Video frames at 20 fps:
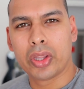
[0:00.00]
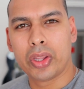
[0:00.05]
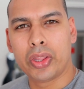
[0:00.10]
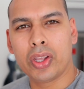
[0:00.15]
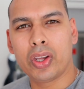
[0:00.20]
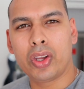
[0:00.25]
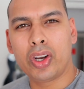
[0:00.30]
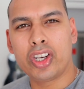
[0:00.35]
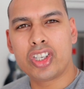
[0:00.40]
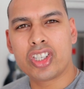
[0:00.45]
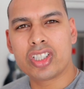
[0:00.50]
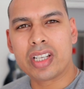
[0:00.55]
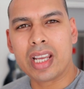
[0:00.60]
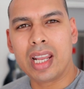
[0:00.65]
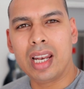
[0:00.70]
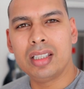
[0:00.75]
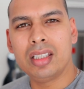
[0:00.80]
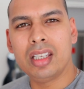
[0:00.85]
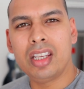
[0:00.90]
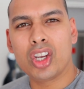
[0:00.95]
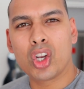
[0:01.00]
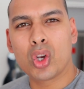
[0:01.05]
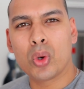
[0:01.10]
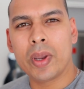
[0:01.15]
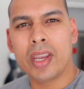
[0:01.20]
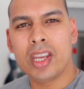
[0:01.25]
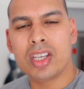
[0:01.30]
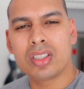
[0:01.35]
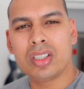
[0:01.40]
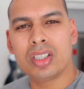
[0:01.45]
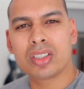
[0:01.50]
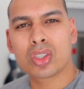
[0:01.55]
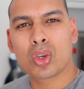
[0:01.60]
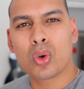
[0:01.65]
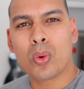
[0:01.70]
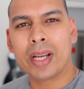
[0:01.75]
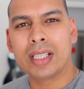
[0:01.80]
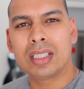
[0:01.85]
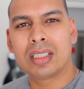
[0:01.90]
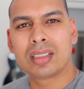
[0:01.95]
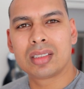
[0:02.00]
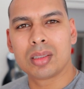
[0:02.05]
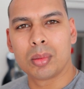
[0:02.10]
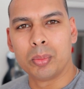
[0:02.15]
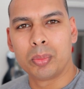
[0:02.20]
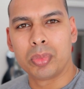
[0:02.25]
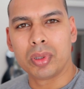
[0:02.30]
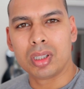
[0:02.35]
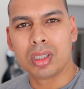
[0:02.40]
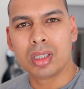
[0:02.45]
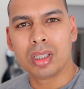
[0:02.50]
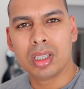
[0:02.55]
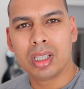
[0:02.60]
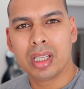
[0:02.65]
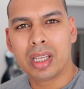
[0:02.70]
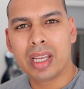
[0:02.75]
The originality equation is quite simple.